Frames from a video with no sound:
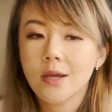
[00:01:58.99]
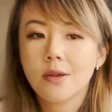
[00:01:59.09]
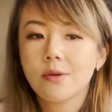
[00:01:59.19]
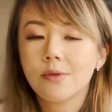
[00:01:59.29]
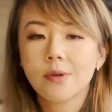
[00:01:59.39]

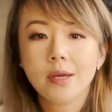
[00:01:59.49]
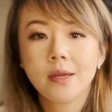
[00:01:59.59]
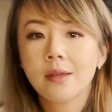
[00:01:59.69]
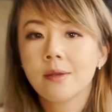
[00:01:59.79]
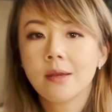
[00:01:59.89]

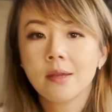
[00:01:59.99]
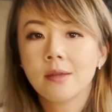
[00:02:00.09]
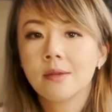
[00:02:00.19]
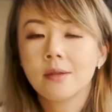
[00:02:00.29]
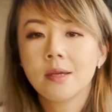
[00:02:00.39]

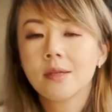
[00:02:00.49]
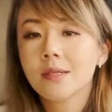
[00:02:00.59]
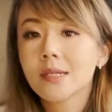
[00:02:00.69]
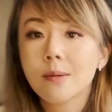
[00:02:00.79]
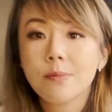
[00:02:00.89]
in the
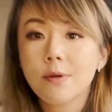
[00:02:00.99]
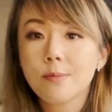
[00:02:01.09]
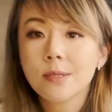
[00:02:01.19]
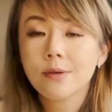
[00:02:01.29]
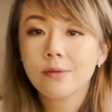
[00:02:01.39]

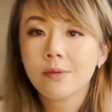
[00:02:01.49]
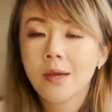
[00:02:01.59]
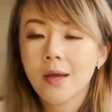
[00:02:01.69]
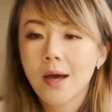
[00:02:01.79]
suburbs, so